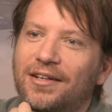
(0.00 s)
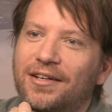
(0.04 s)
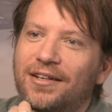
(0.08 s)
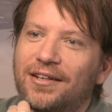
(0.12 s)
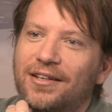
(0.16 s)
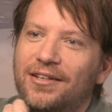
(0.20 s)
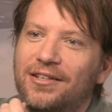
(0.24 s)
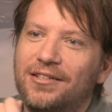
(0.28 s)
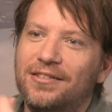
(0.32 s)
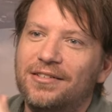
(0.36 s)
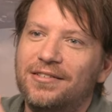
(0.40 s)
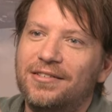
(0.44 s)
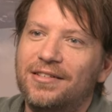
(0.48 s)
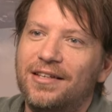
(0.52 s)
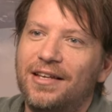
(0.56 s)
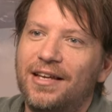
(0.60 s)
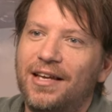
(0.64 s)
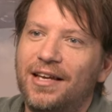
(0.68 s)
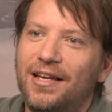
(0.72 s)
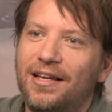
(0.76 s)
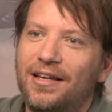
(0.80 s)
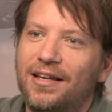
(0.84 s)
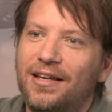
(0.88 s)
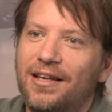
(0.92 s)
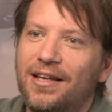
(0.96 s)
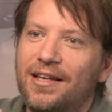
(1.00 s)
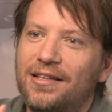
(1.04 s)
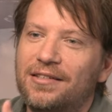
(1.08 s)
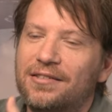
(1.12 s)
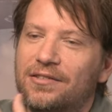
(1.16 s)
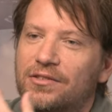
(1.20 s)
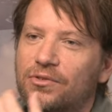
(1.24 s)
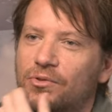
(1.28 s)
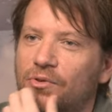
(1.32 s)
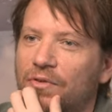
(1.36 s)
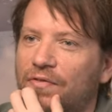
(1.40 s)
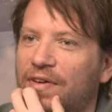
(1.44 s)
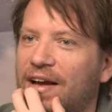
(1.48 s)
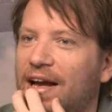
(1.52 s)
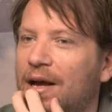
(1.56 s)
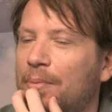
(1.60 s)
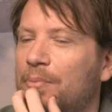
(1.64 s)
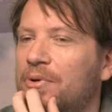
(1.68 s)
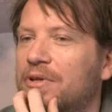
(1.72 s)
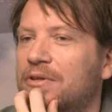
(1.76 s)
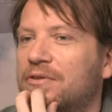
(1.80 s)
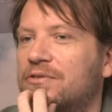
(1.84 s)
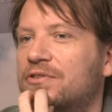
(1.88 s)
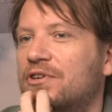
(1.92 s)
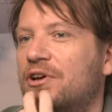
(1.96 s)
because it sort of
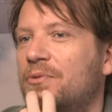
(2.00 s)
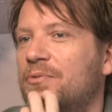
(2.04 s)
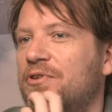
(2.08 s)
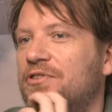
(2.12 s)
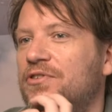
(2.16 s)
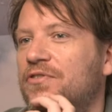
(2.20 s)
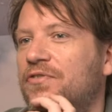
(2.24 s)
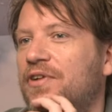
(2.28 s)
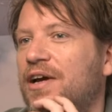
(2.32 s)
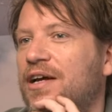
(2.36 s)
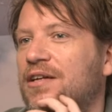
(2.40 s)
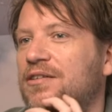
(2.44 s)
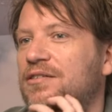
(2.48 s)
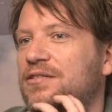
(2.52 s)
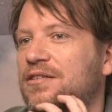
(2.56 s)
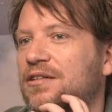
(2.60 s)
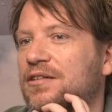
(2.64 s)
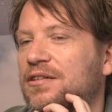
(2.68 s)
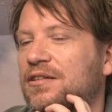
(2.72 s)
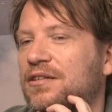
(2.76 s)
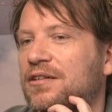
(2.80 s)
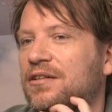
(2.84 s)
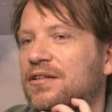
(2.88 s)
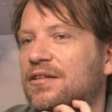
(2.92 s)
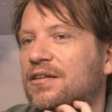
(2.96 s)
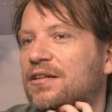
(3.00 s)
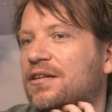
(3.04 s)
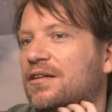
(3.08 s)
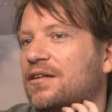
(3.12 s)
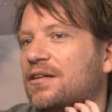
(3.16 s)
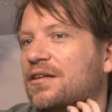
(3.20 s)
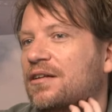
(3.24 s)
happened so much faster than